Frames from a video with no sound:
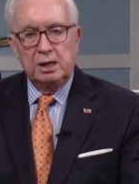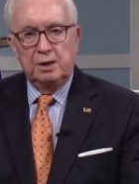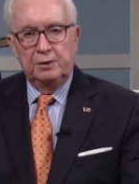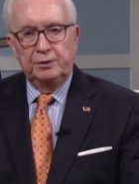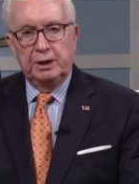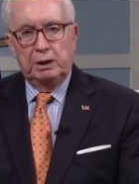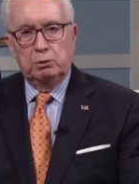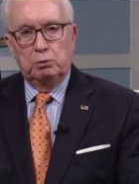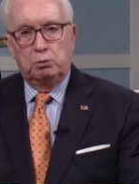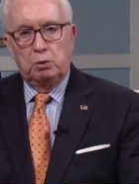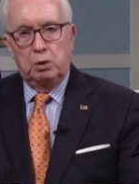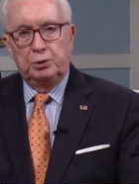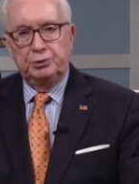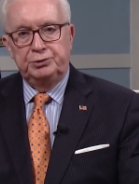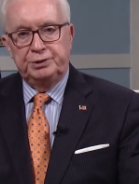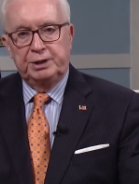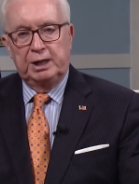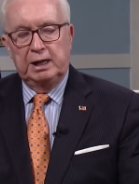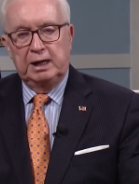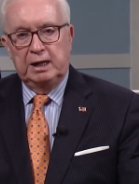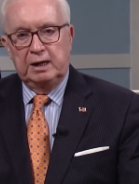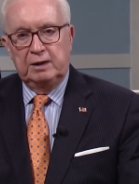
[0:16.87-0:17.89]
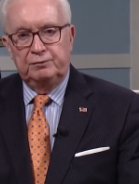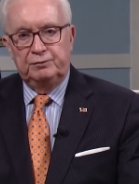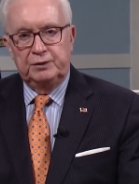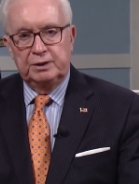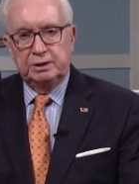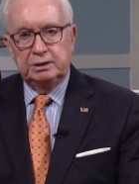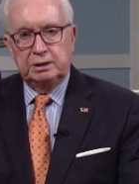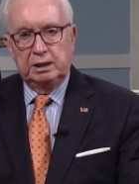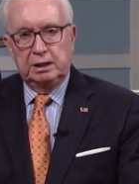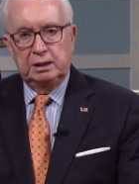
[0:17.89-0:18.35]
that want to
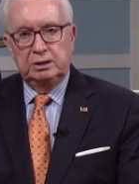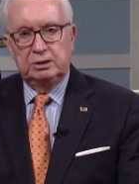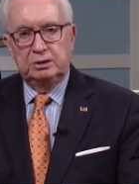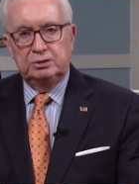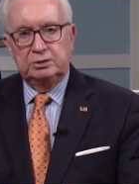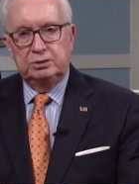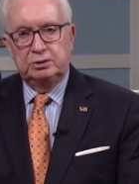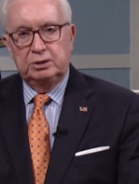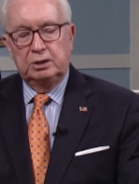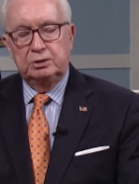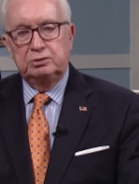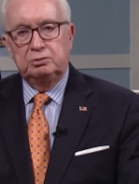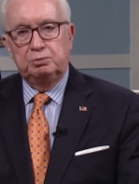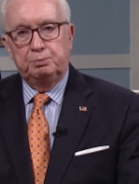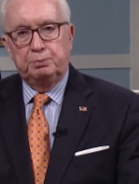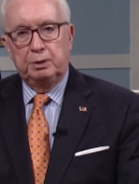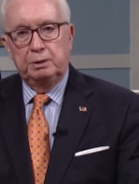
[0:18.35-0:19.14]
advocate such